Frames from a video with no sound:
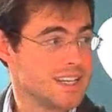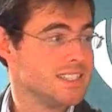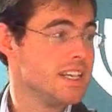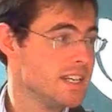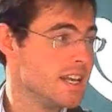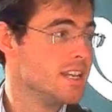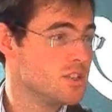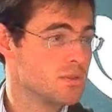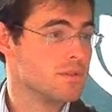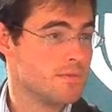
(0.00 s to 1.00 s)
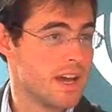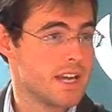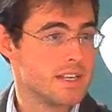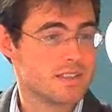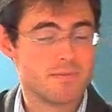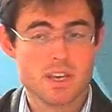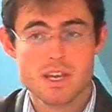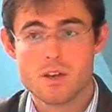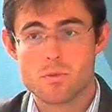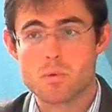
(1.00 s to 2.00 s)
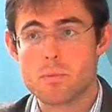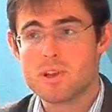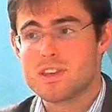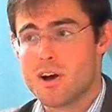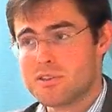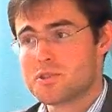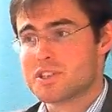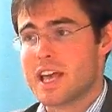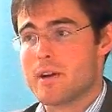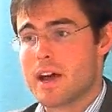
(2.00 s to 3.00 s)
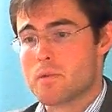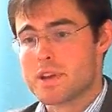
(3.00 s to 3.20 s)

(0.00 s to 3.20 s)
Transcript: tendon injury phase. When we put the ultrasound on,